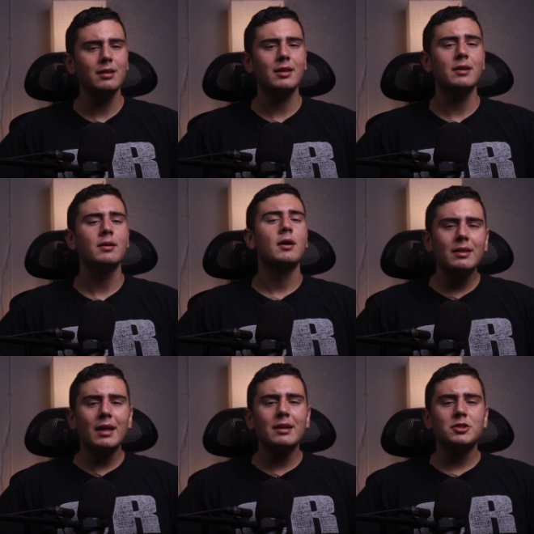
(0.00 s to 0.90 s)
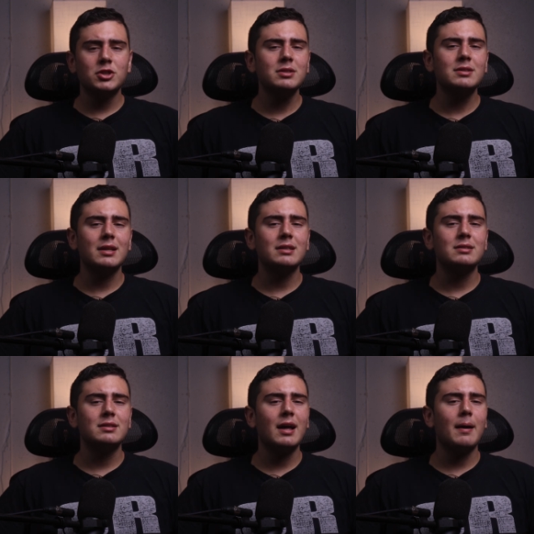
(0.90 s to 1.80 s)
Haley, and then she
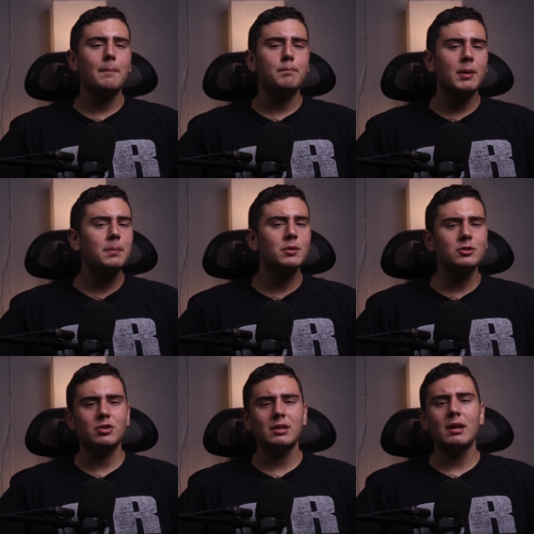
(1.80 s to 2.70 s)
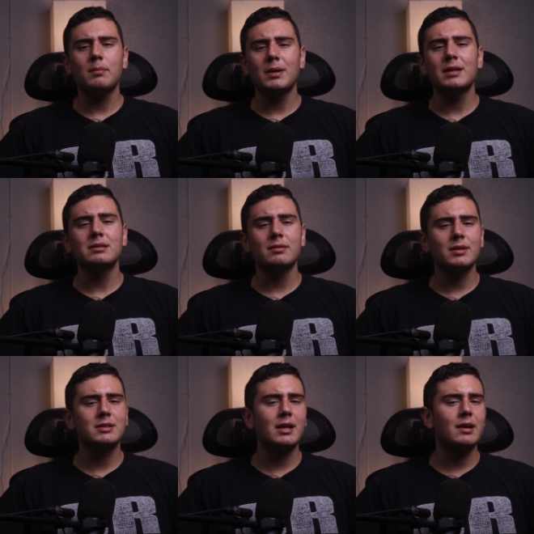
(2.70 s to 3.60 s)
says that people are striking because of
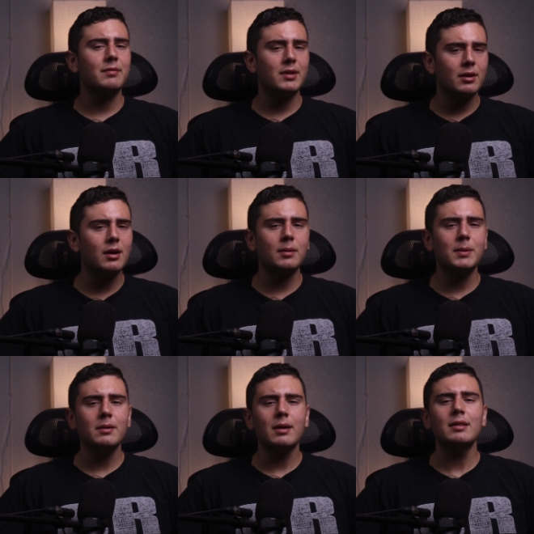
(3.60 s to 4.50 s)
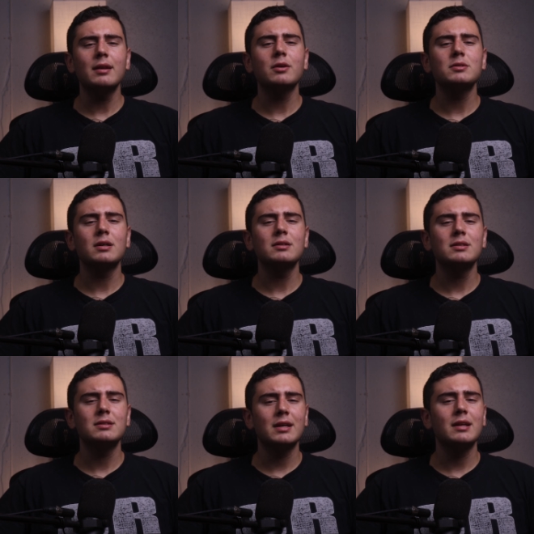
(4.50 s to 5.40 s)
the state of the economy, and then goes on
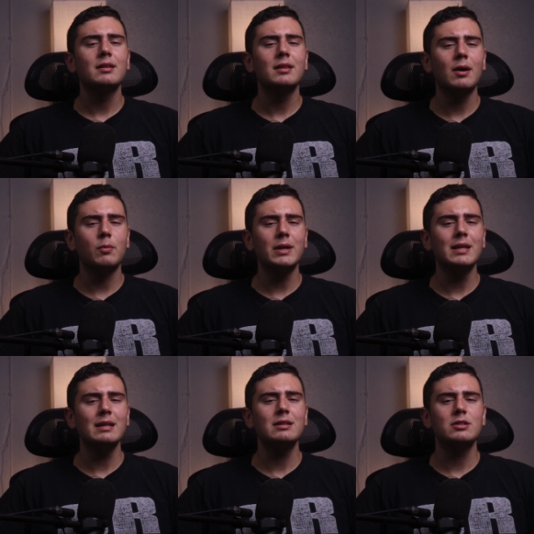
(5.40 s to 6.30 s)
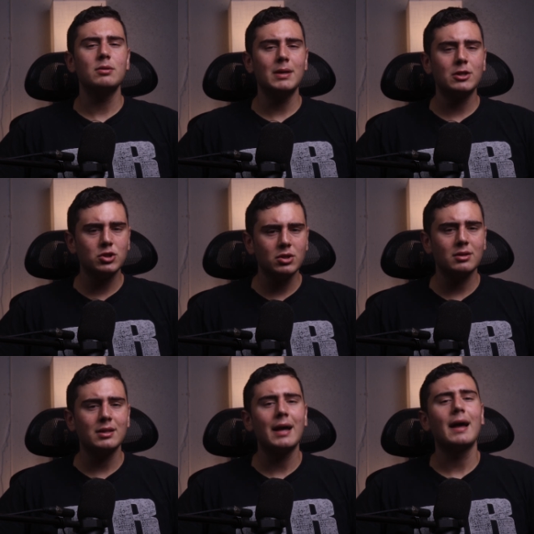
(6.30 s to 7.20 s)
to say that we need to make
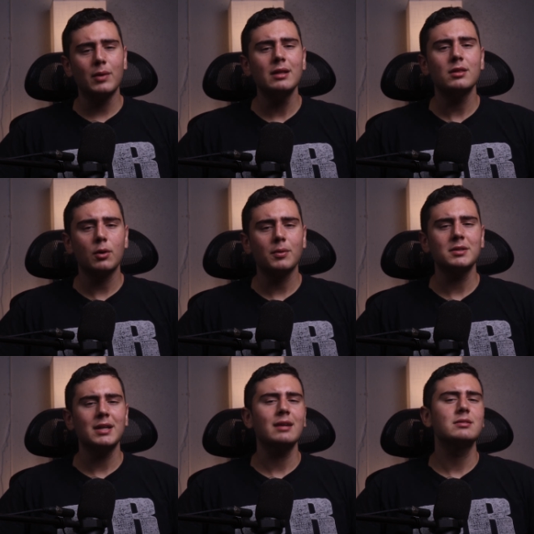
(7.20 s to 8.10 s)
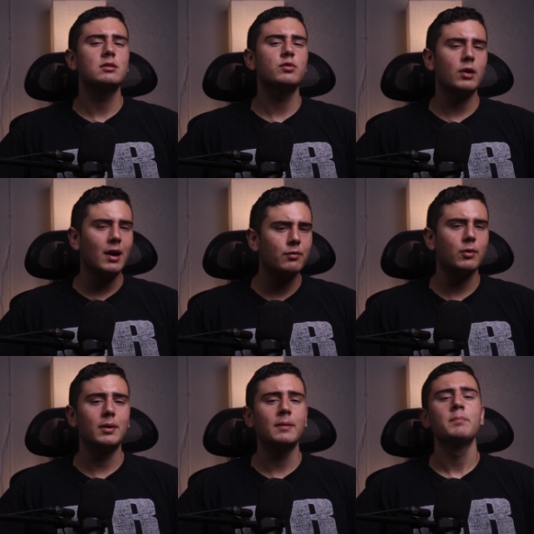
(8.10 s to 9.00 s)
sure that we lower taxes for
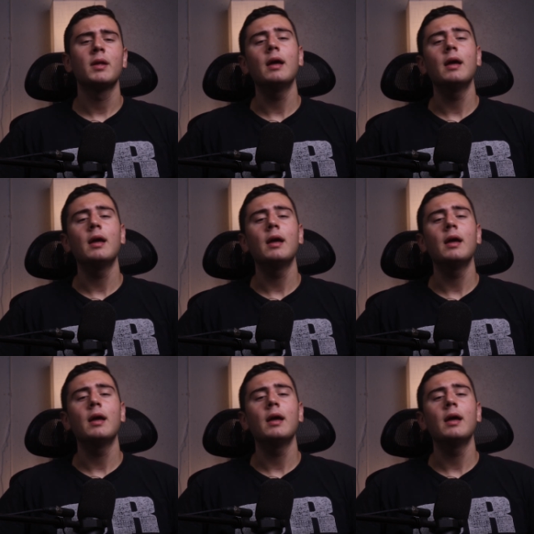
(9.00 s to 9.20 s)
everyone